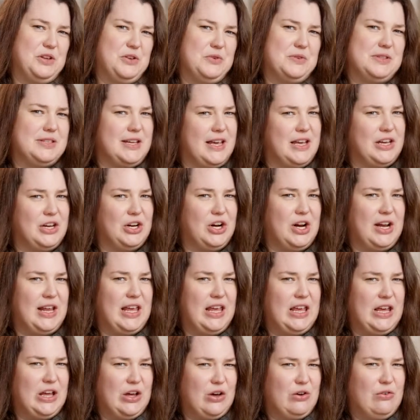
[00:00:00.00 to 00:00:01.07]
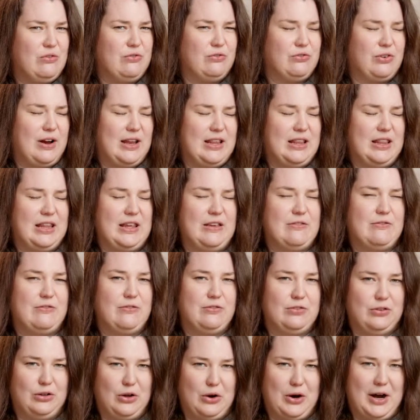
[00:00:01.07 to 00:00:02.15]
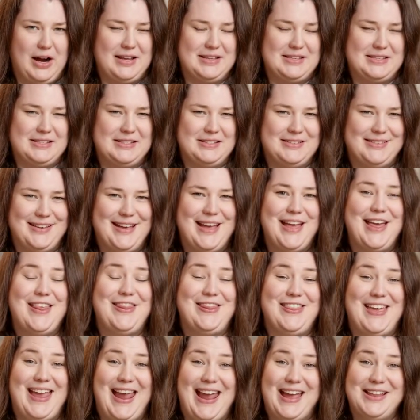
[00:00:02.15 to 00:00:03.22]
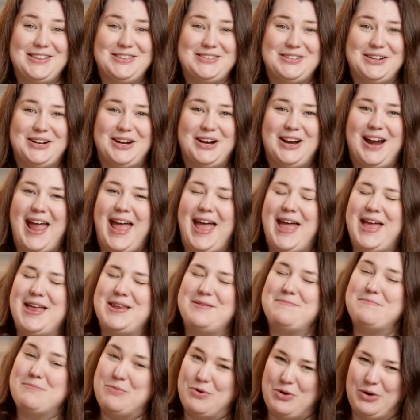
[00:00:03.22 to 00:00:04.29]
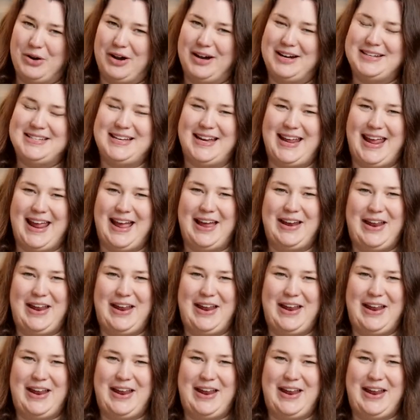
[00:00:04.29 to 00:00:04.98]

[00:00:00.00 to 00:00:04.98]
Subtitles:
you say you're an eco-friendly florist? The answer and more today on